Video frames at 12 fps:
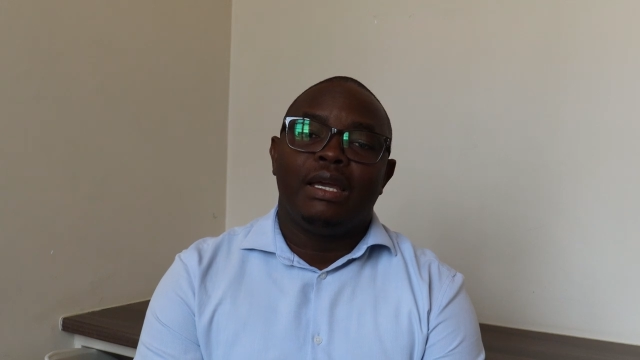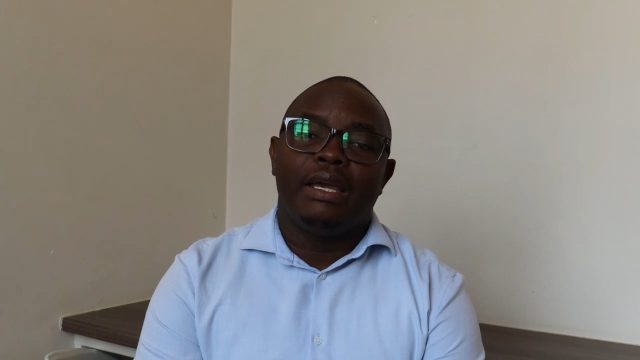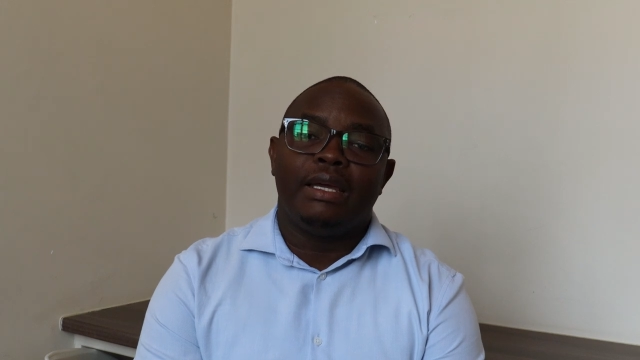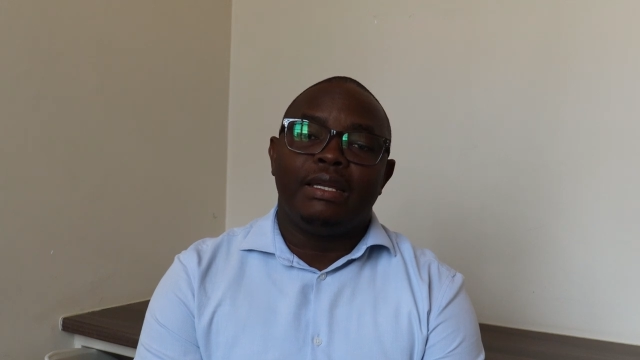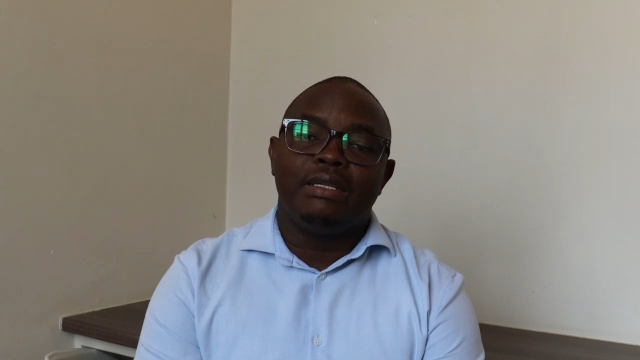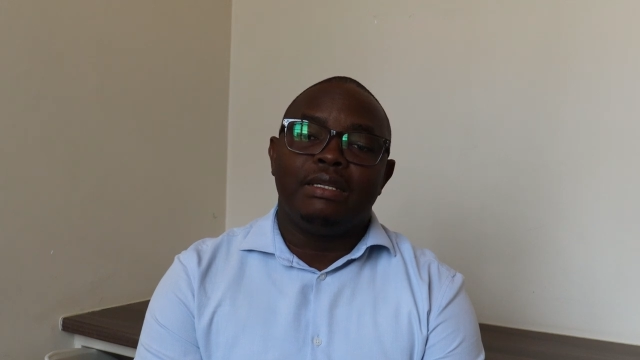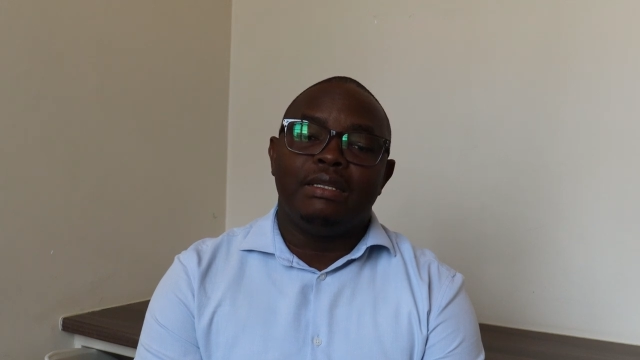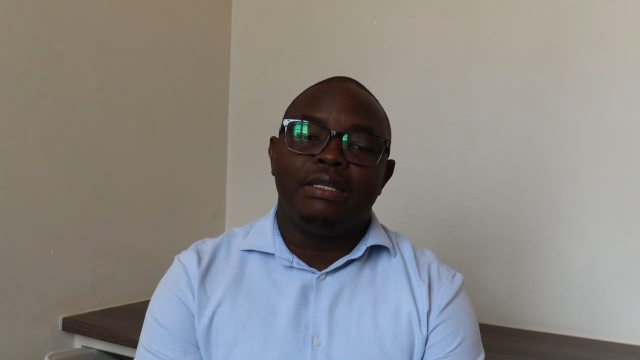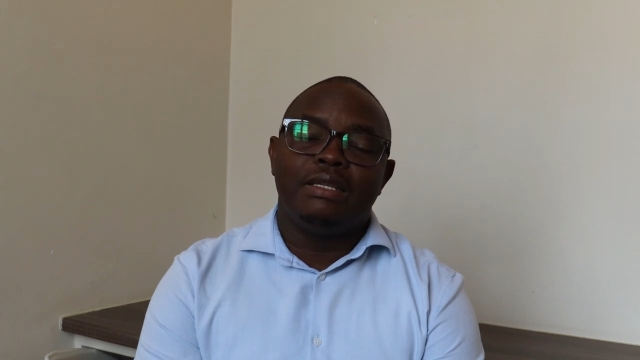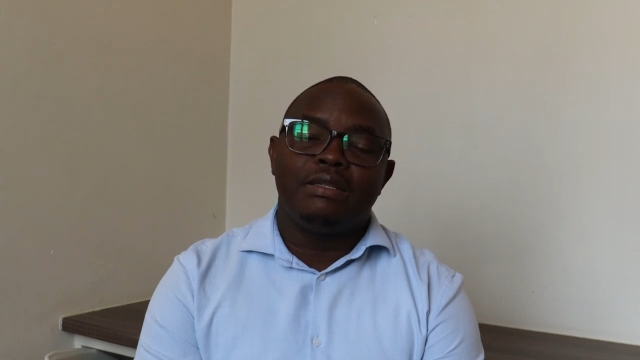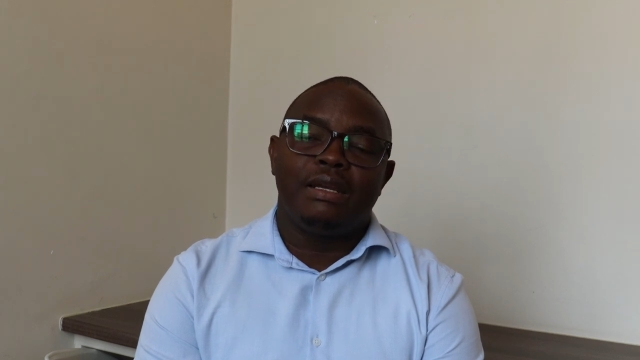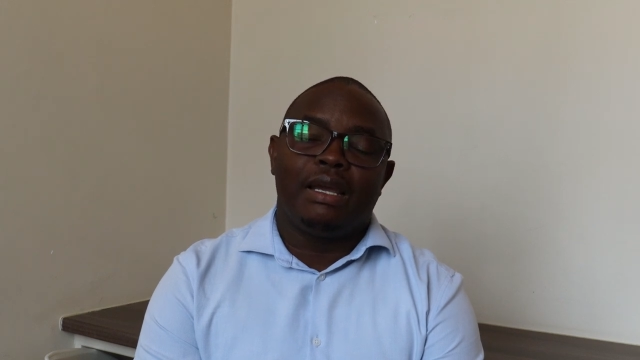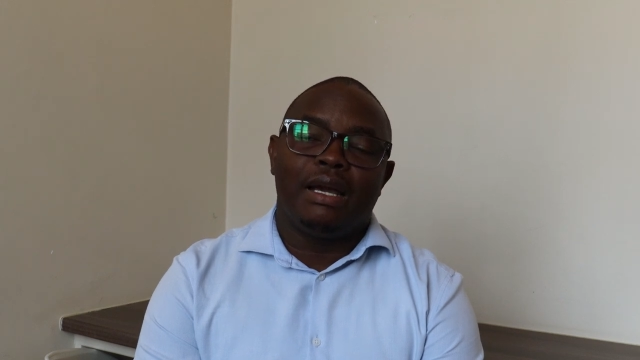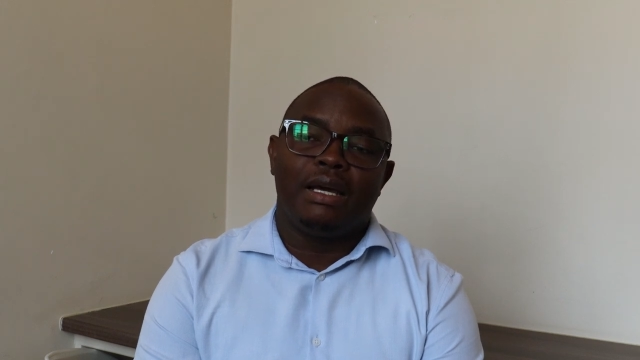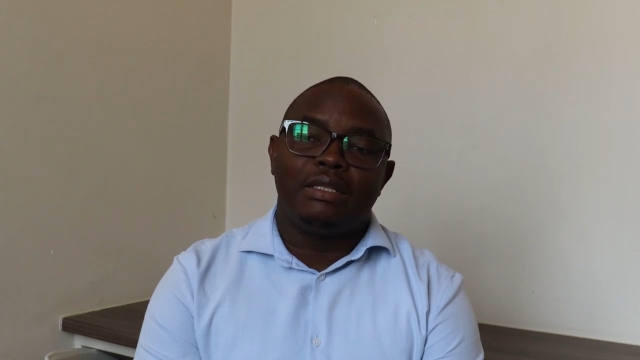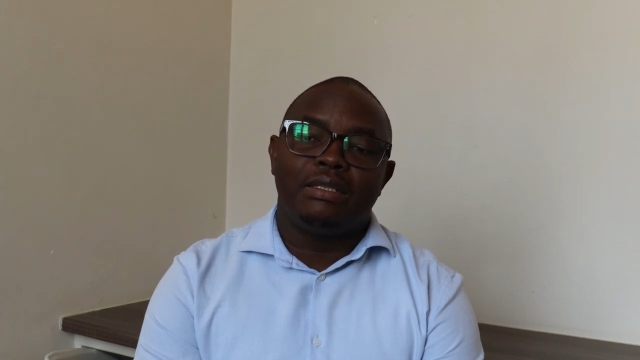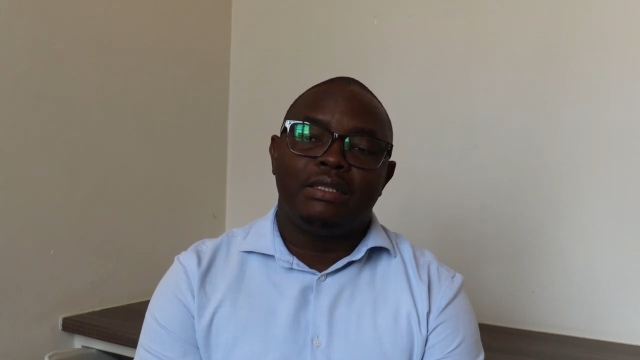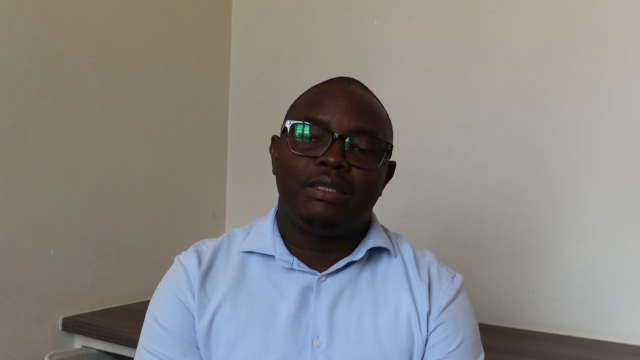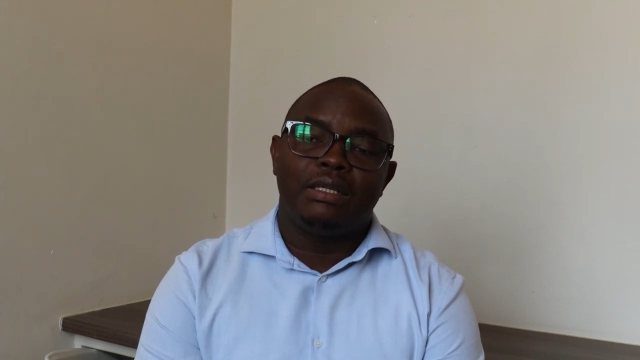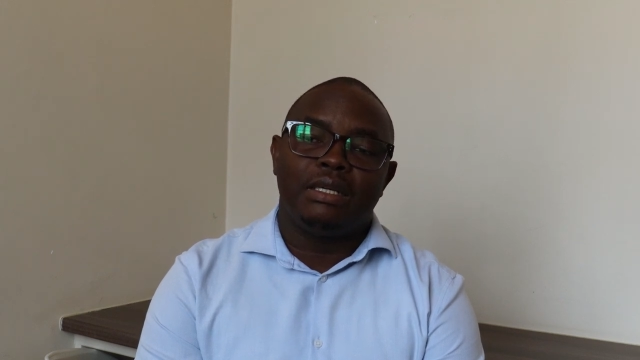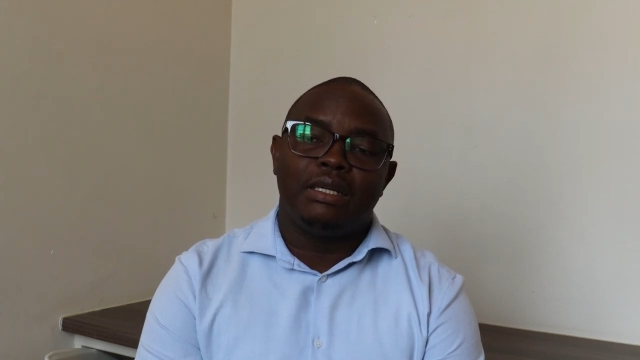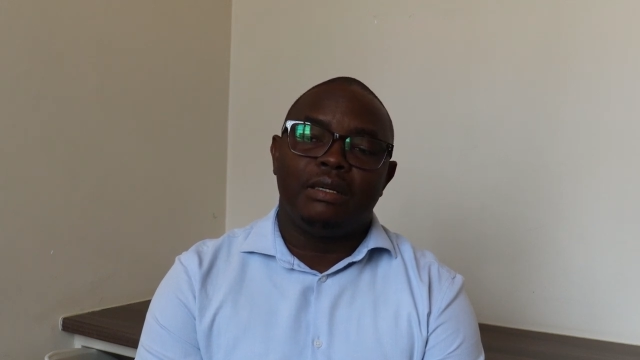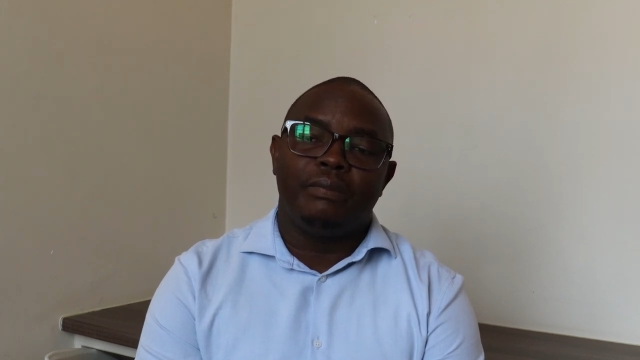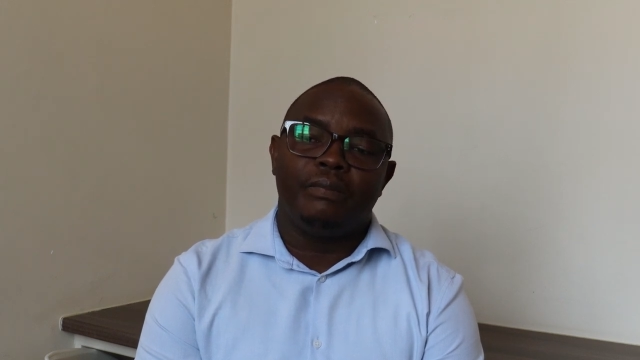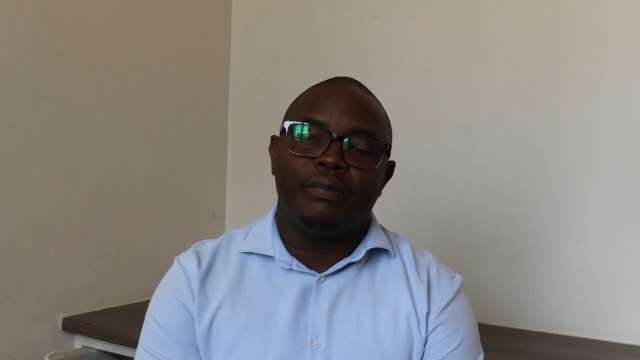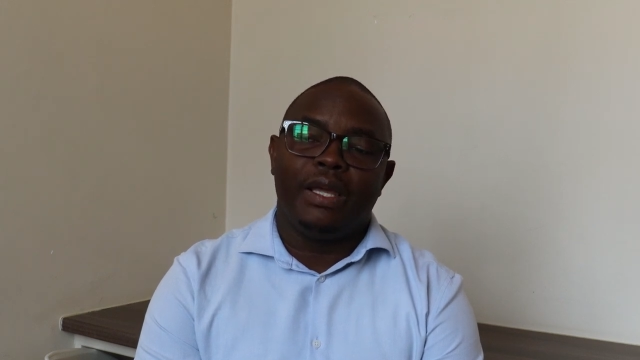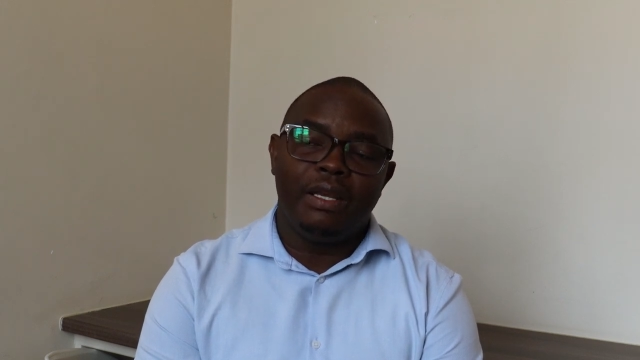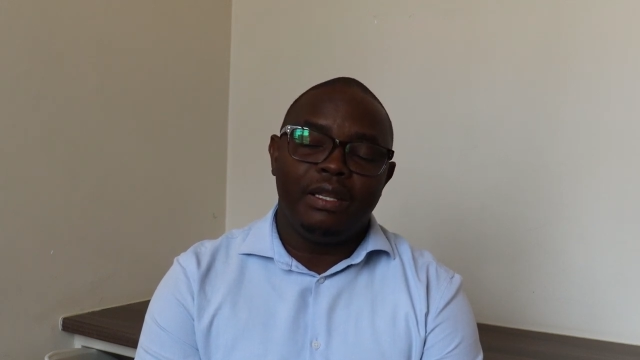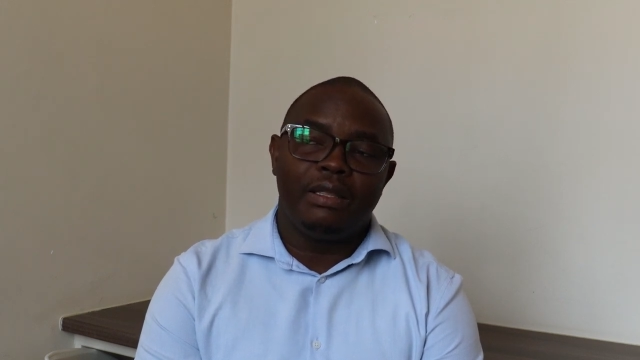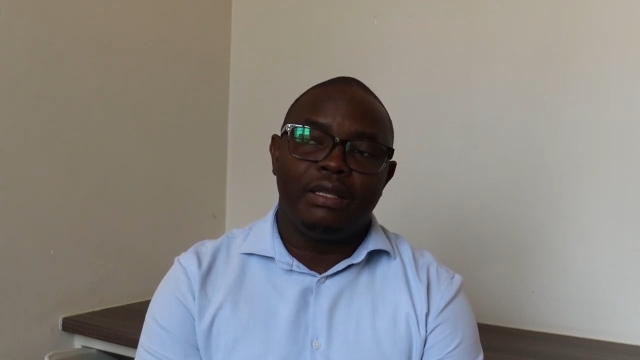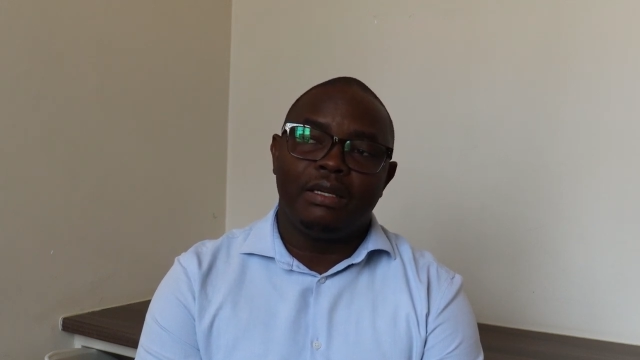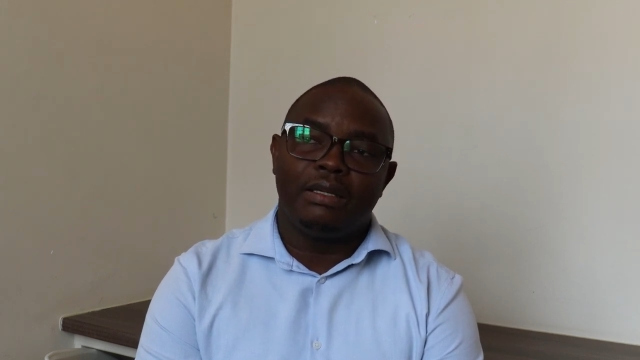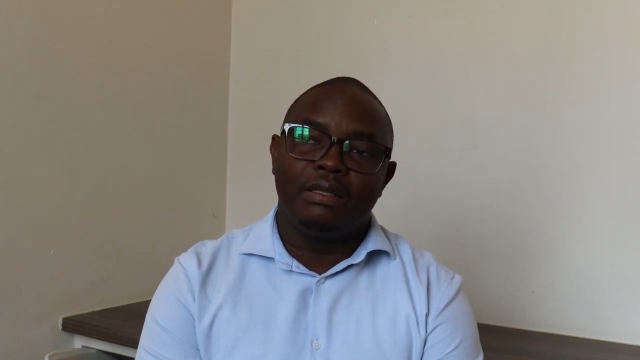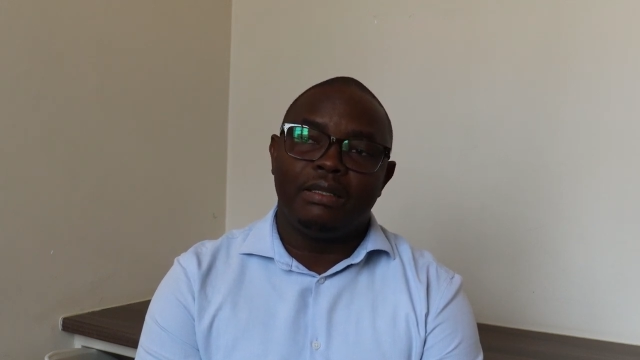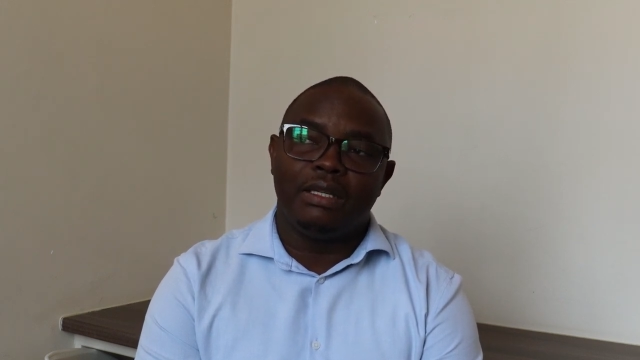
And in this regard, anything